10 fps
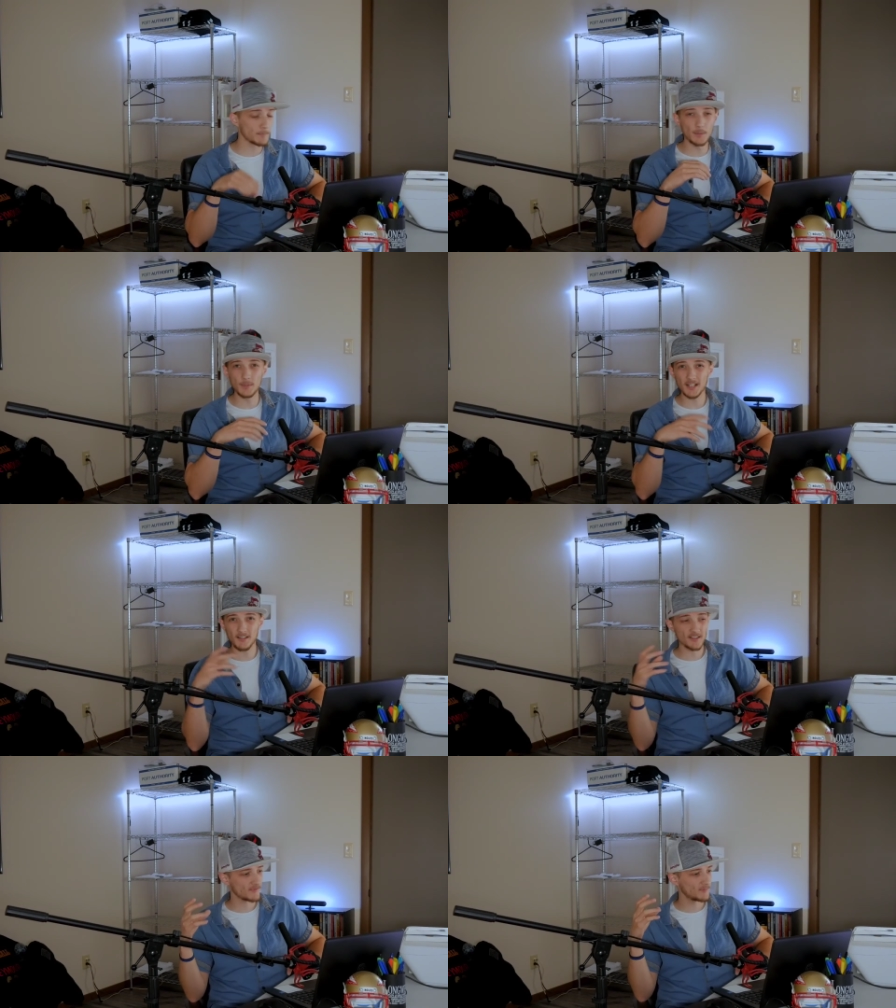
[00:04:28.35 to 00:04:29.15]
But
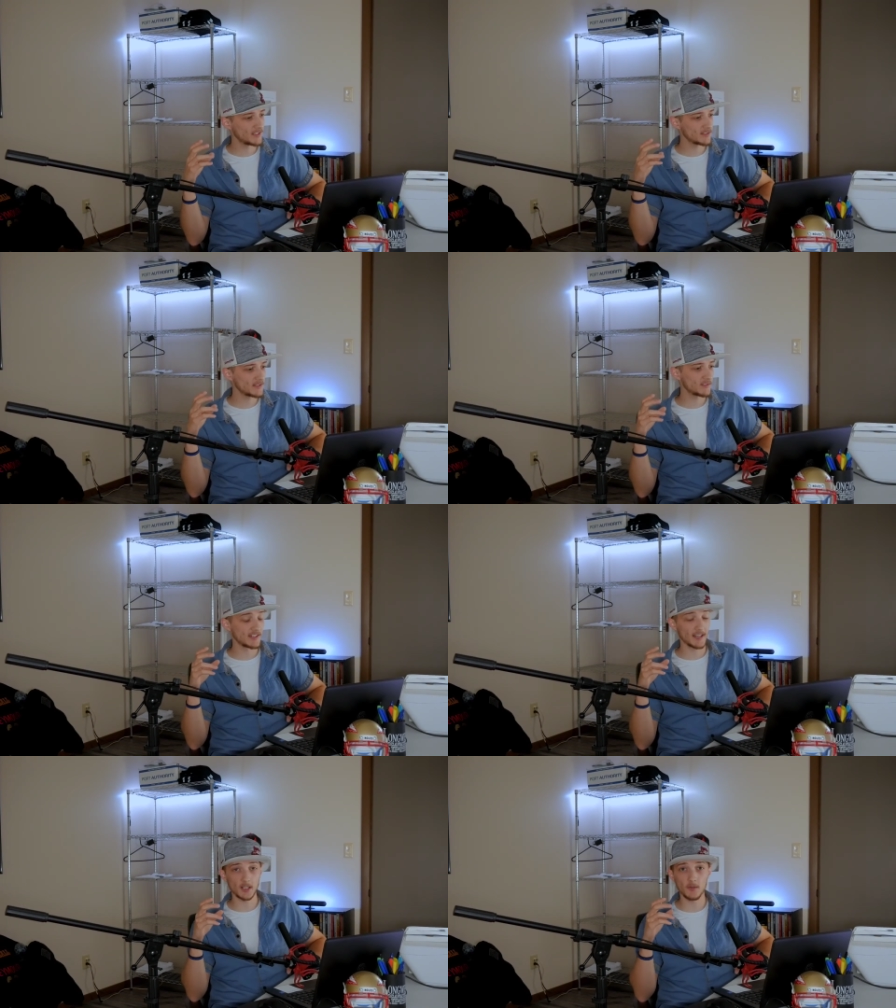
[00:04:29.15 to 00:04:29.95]
because of me
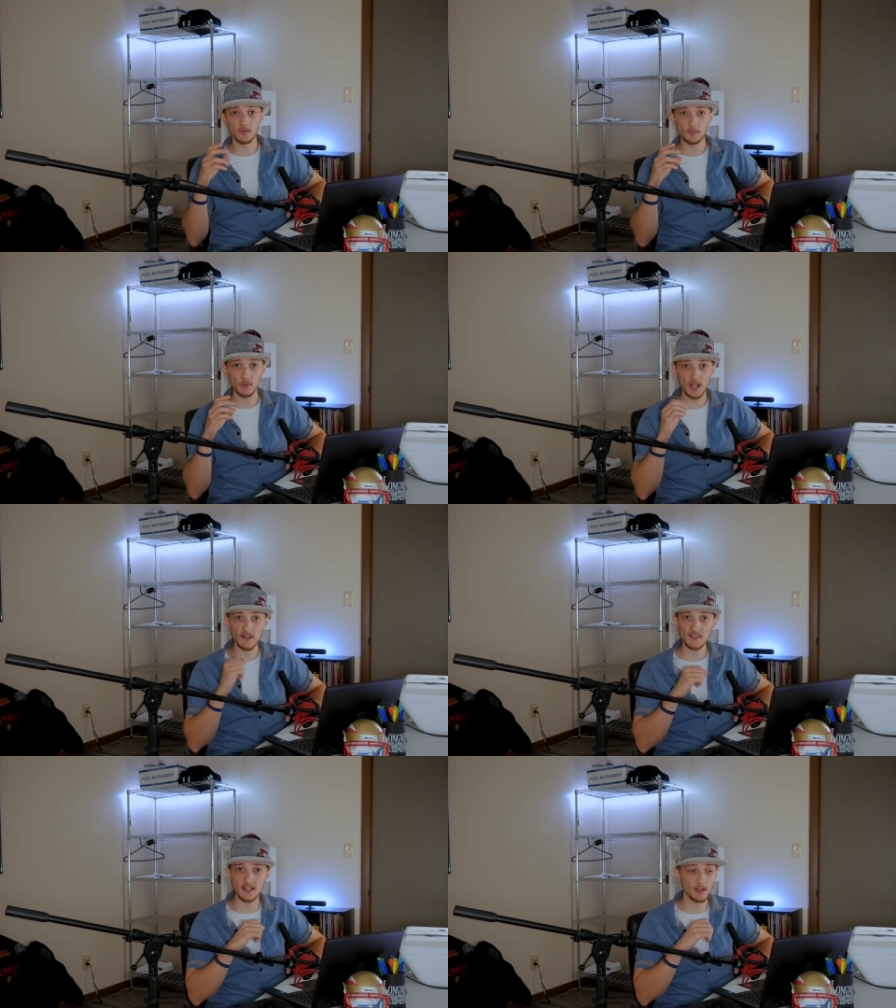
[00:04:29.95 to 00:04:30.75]
leaving that comfortable
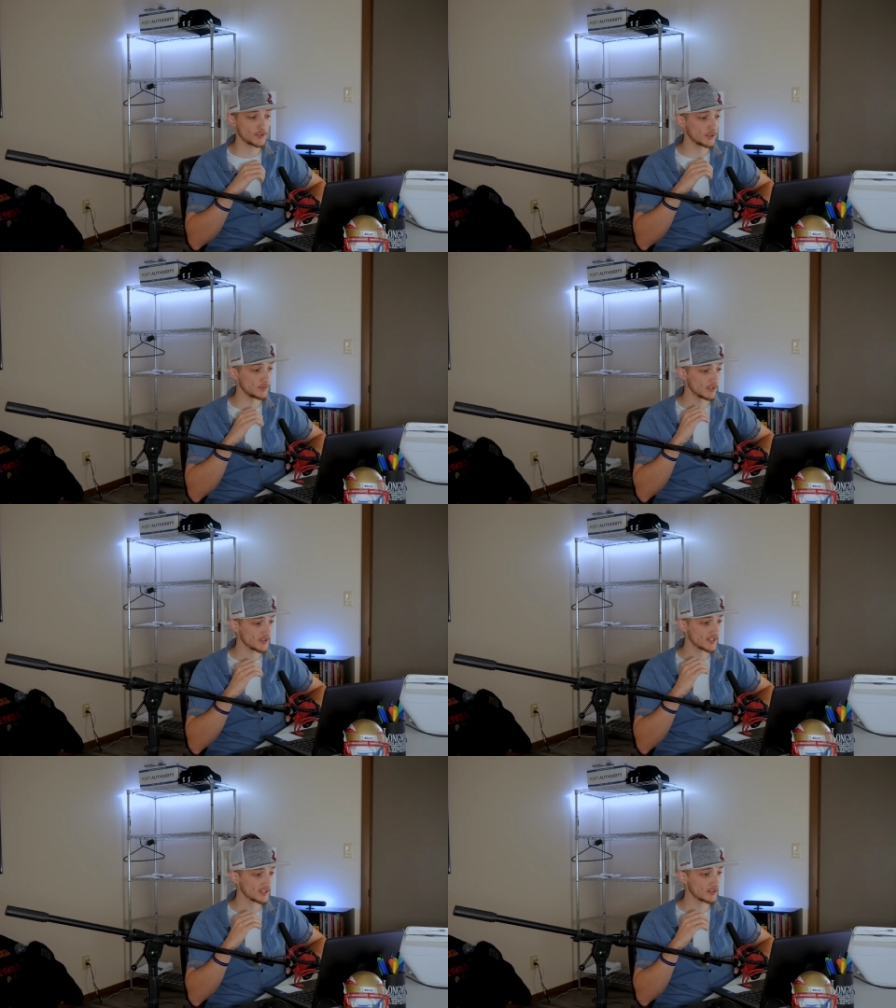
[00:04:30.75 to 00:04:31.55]
lifestyle 2
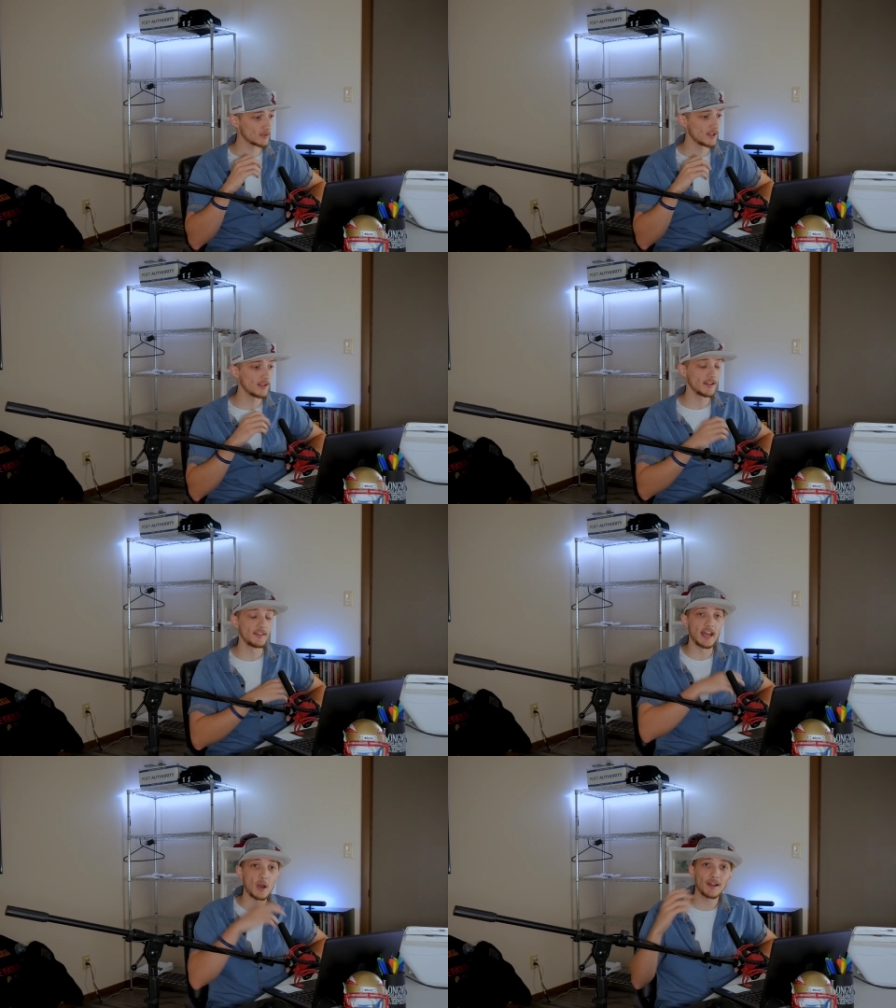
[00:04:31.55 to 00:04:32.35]
years ago,
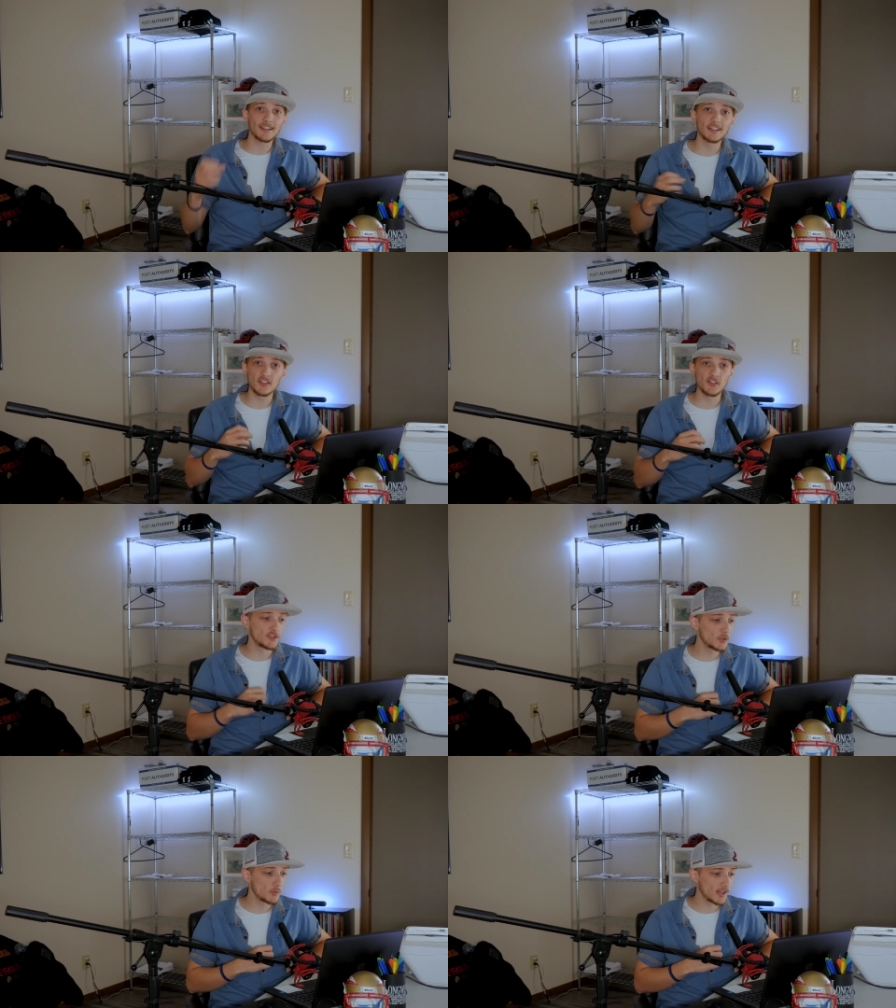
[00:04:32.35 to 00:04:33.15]
now I get to
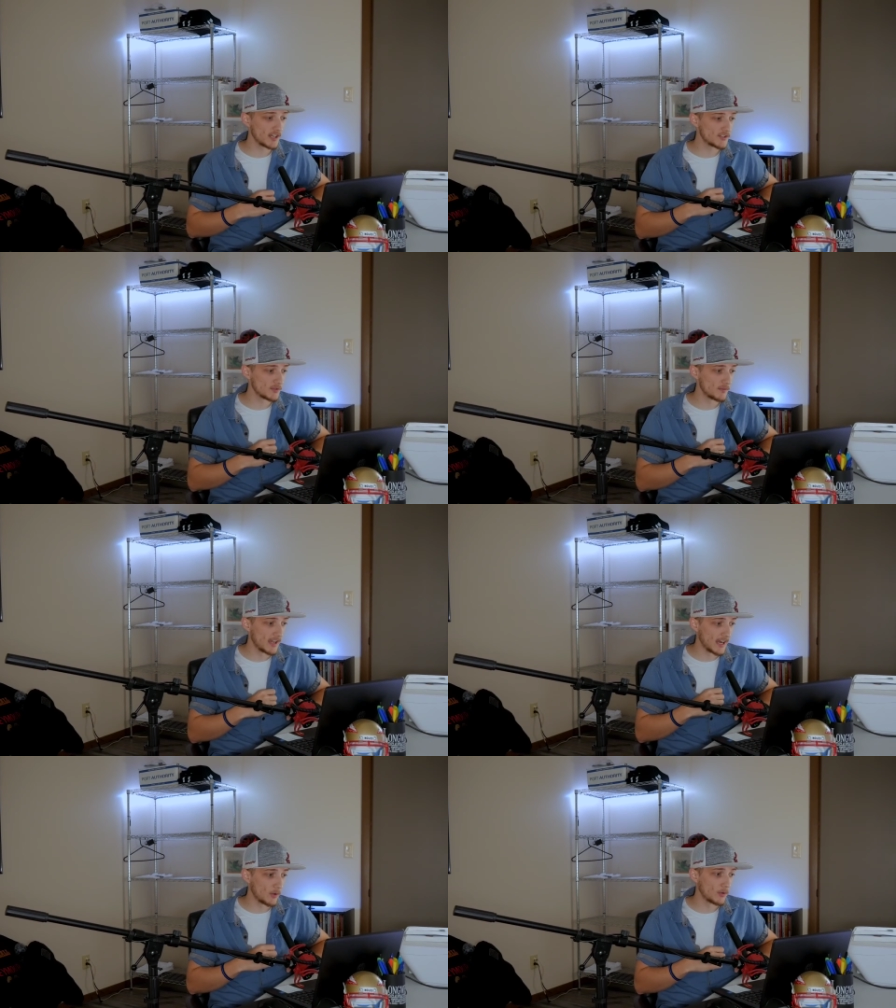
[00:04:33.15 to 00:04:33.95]
do what I do
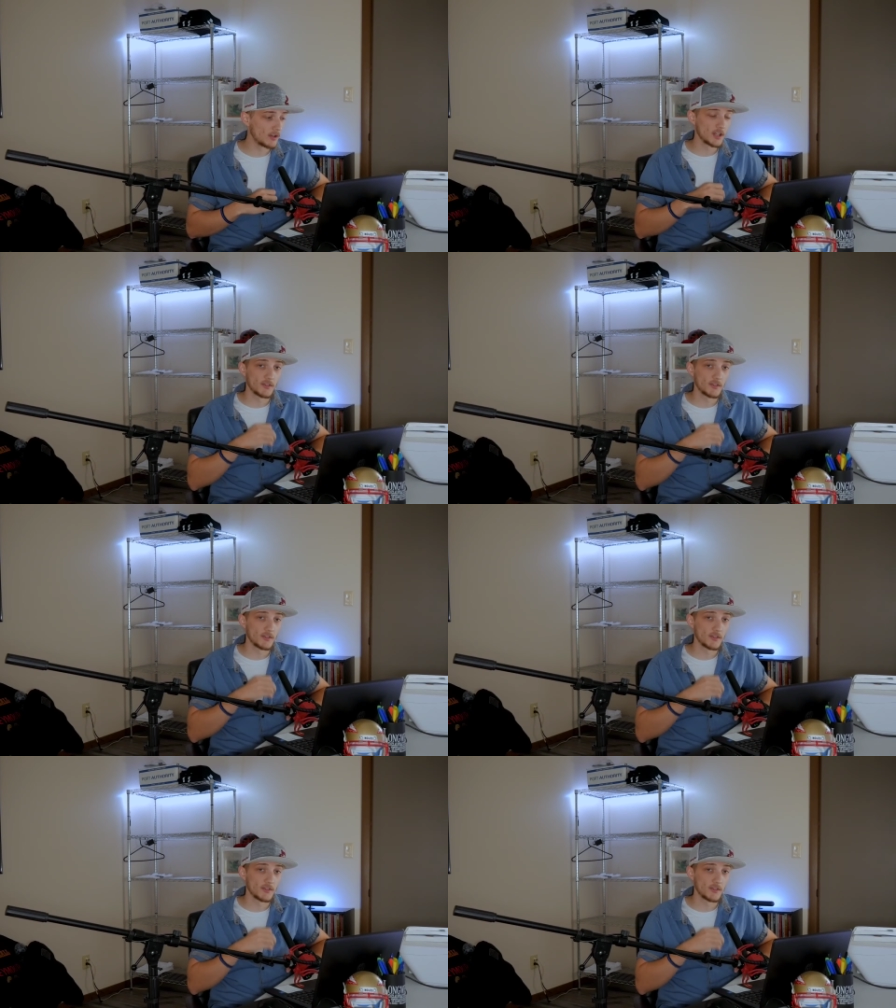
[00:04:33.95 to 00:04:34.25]
now,